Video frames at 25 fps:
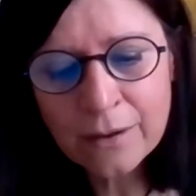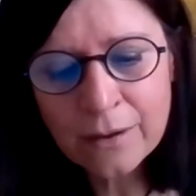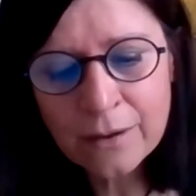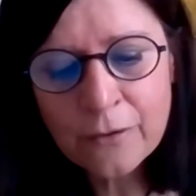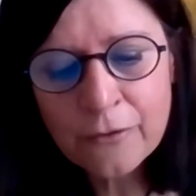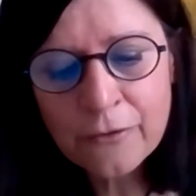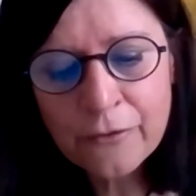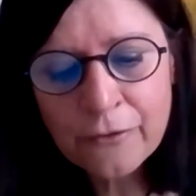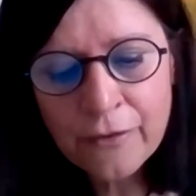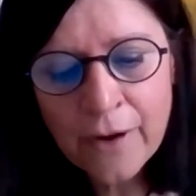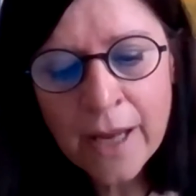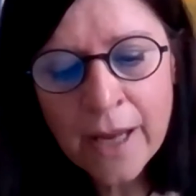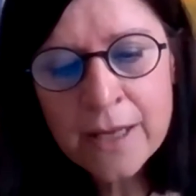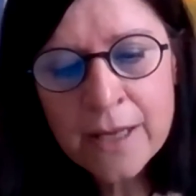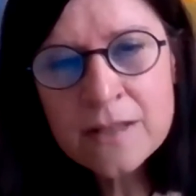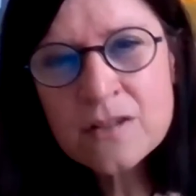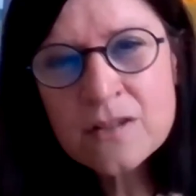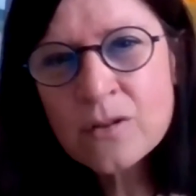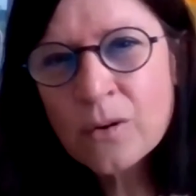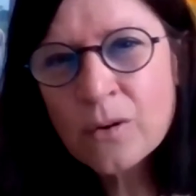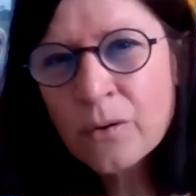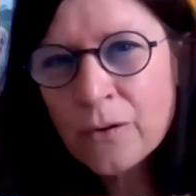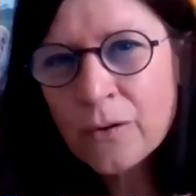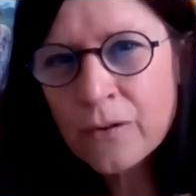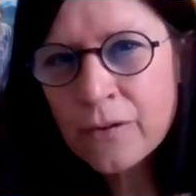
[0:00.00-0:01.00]
her
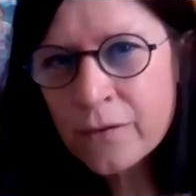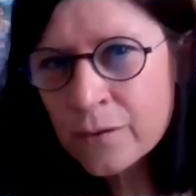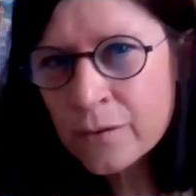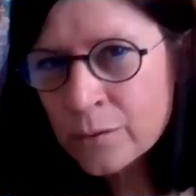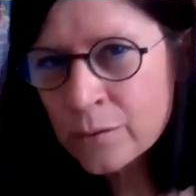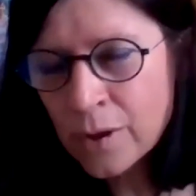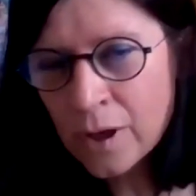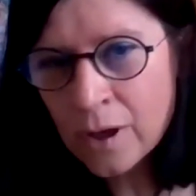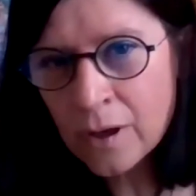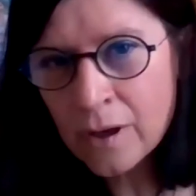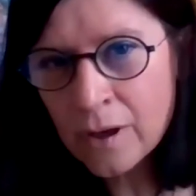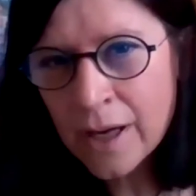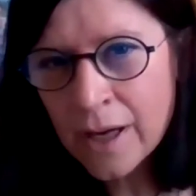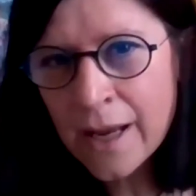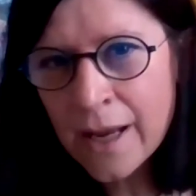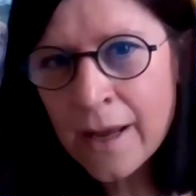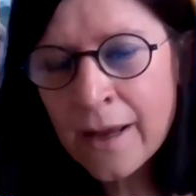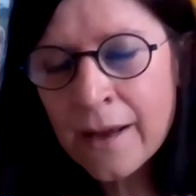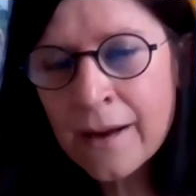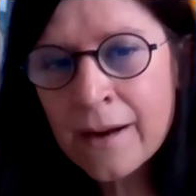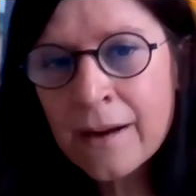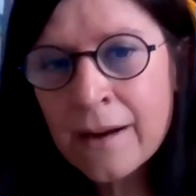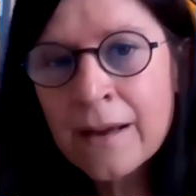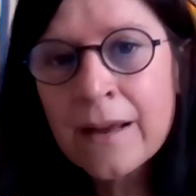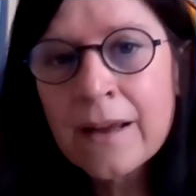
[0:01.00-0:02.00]
face or through her
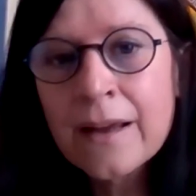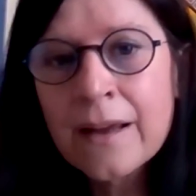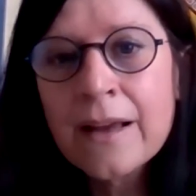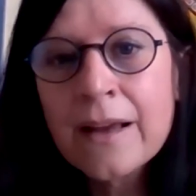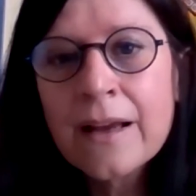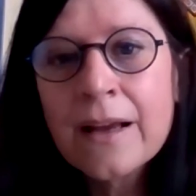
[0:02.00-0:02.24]
hair